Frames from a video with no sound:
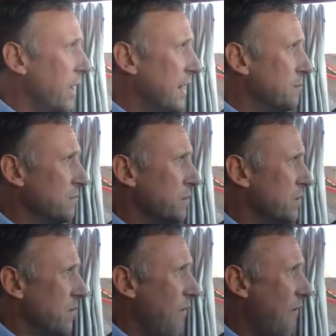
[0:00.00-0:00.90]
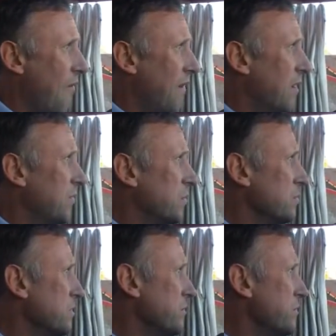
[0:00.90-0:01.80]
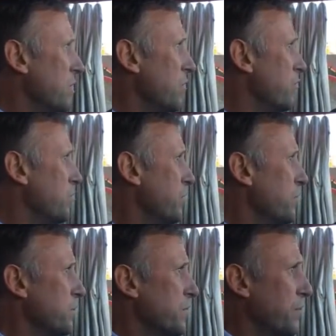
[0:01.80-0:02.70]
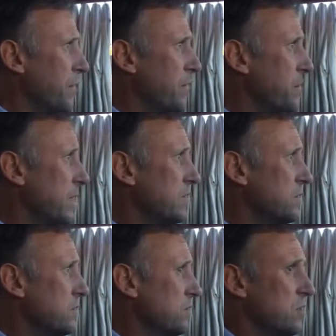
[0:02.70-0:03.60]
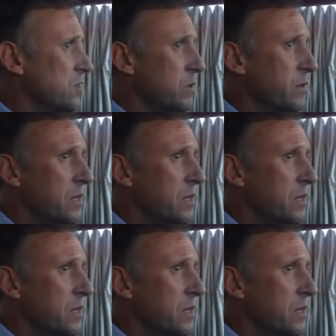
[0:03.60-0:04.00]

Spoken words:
But for the overall performance for 50 minutes until